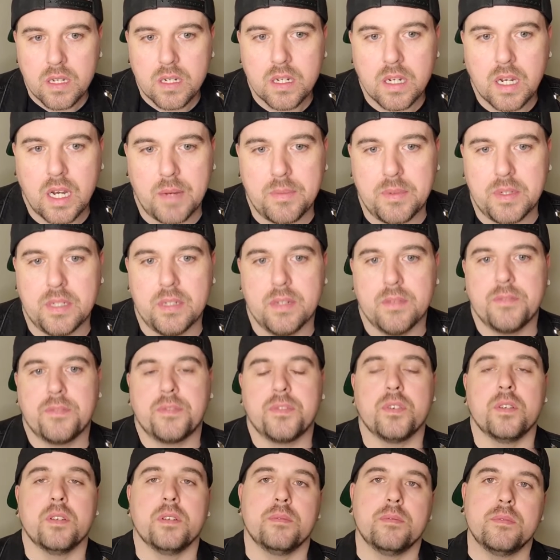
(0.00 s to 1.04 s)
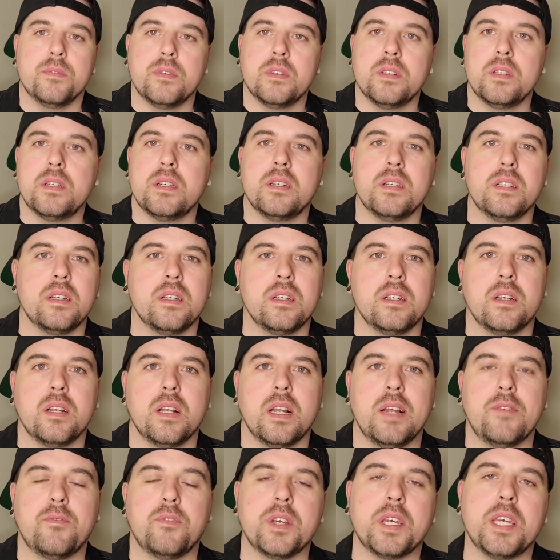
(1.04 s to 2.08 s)
I mean,
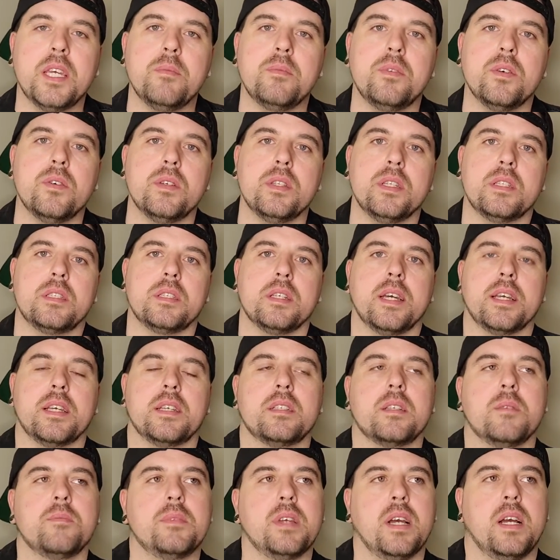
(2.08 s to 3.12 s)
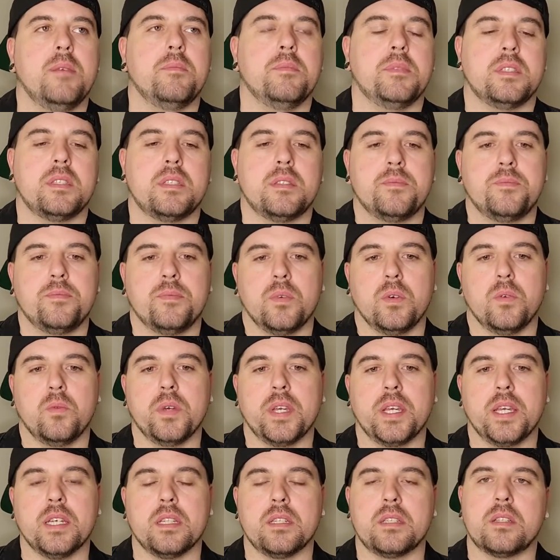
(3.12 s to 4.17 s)
if we keep doing this, like sometimes
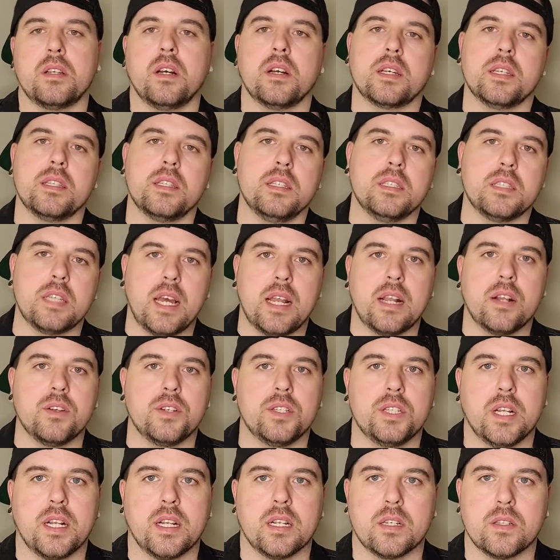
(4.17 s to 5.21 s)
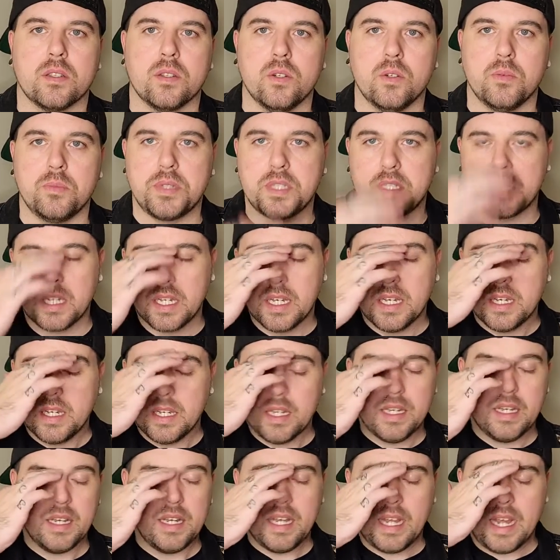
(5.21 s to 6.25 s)
we get stuck in these energetic loops
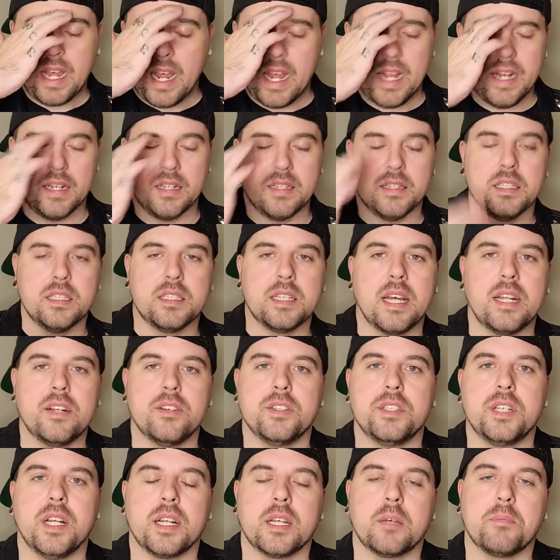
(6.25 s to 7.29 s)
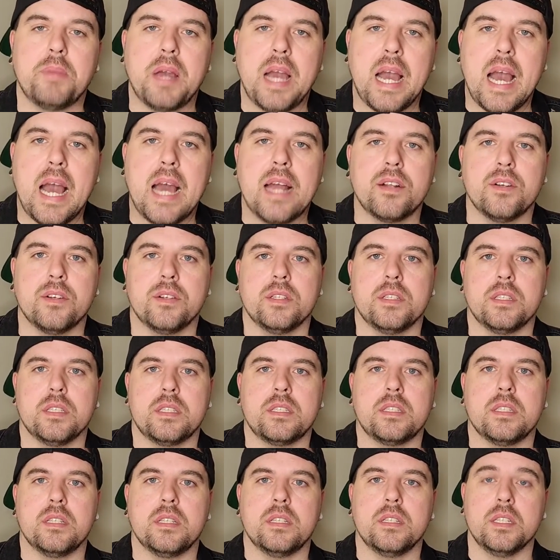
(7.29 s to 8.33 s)
and these energetic
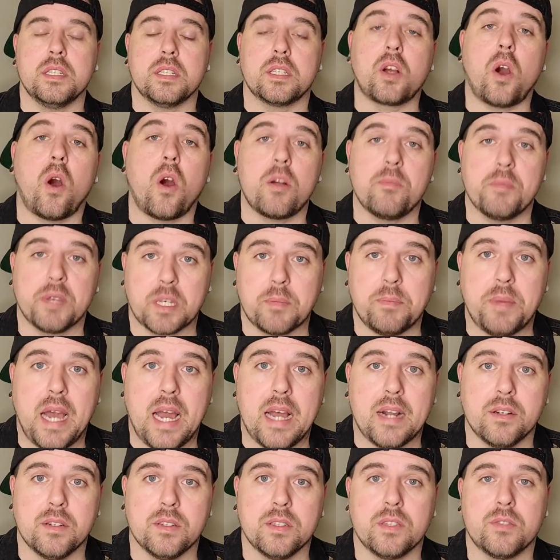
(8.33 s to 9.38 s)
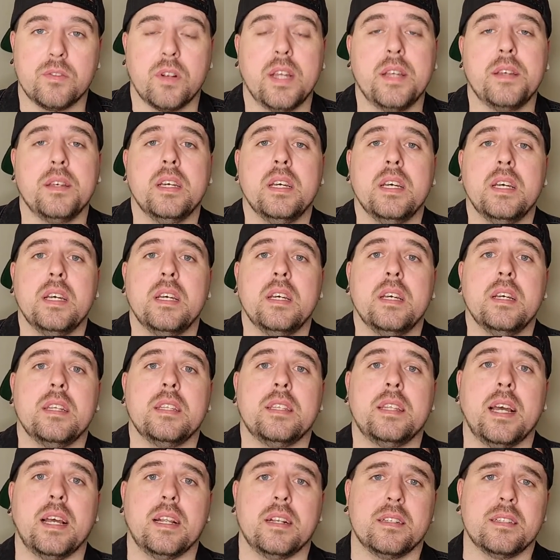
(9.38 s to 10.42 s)
patterns, these karmic patterns, right,
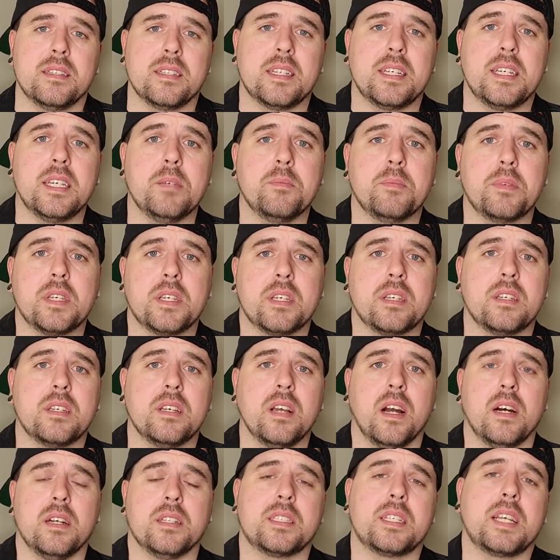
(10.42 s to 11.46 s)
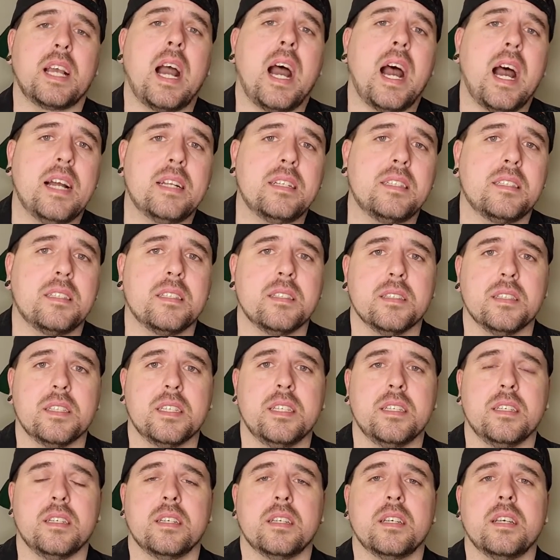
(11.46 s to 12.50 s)
that keep us
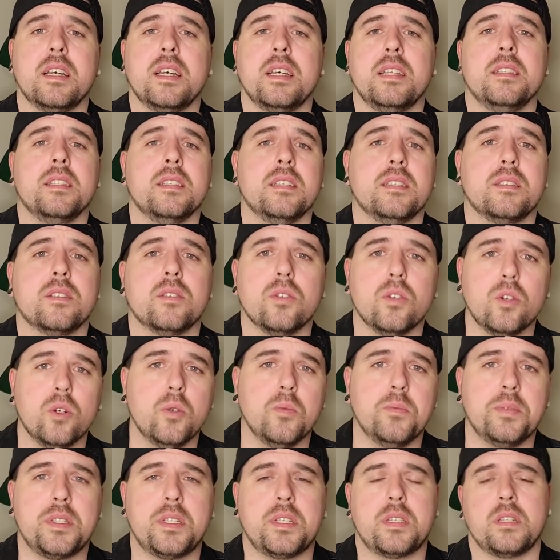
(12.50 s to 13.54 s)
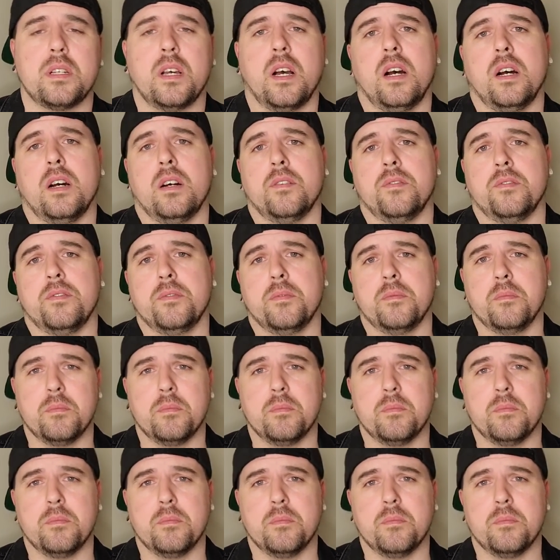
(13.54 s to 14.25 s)
constantly in these loops of